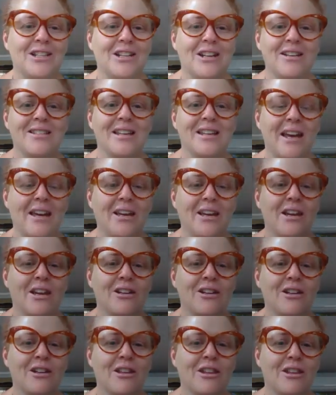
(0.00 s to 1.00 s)
She goes, yeah, you can
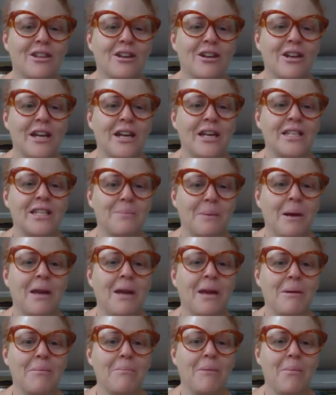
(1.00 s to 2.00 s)
do your 13s, but
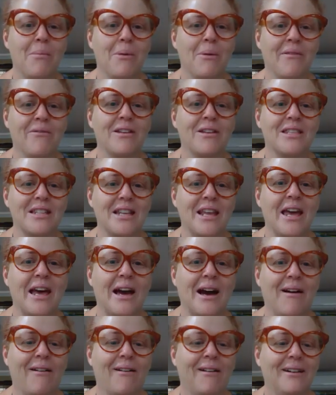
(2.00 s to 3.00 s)
give me my breakfast
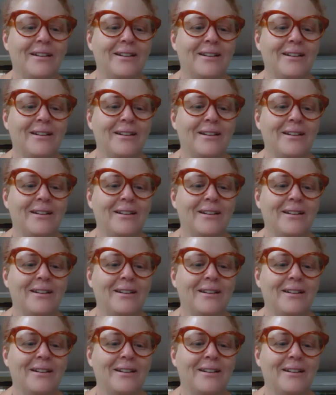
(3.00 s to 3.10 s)
now.